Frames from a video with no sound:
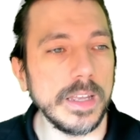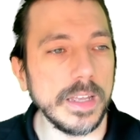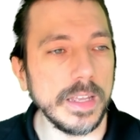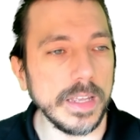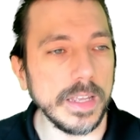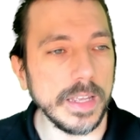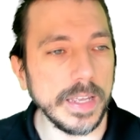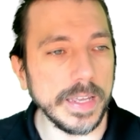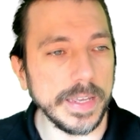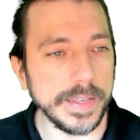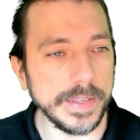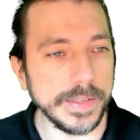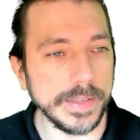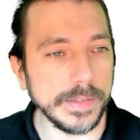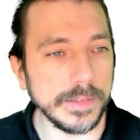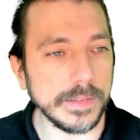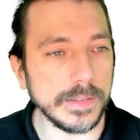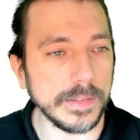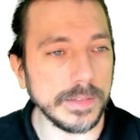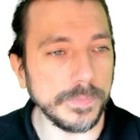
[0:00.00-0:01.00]

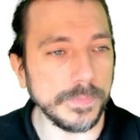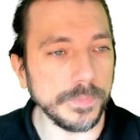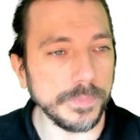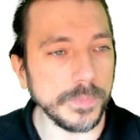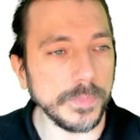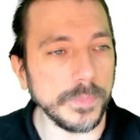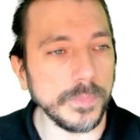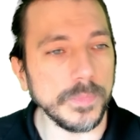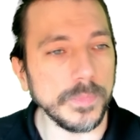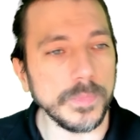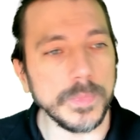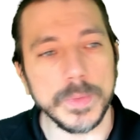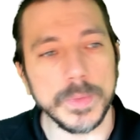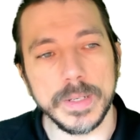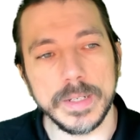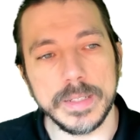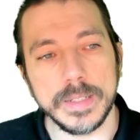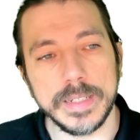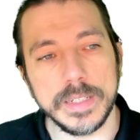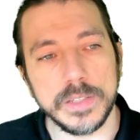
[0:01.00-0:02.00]
And
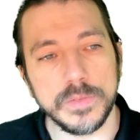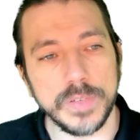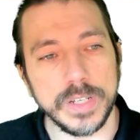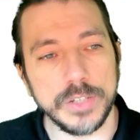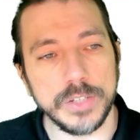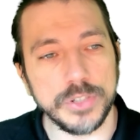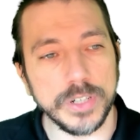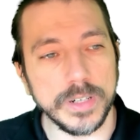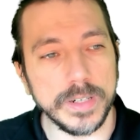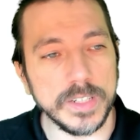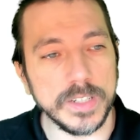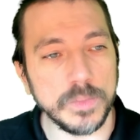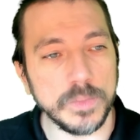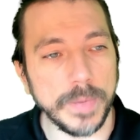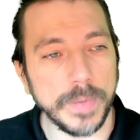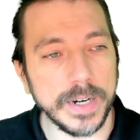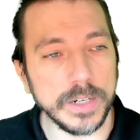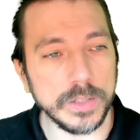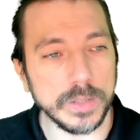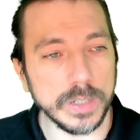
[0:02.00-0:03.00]
this feature is
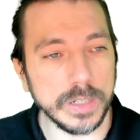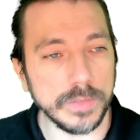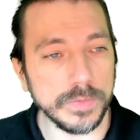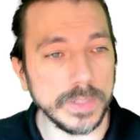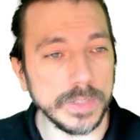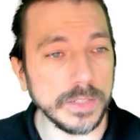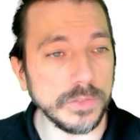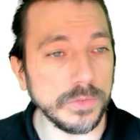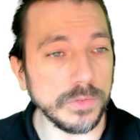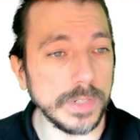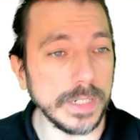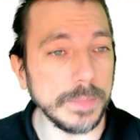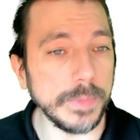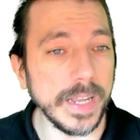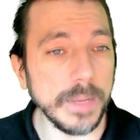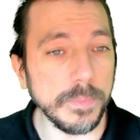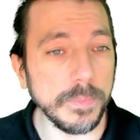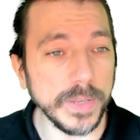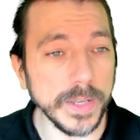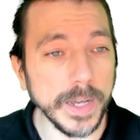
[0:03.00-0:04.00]
part of the Stream
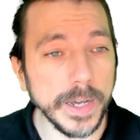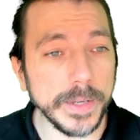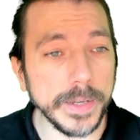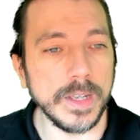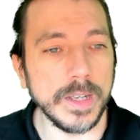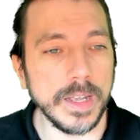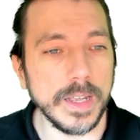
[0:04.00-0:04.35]
API.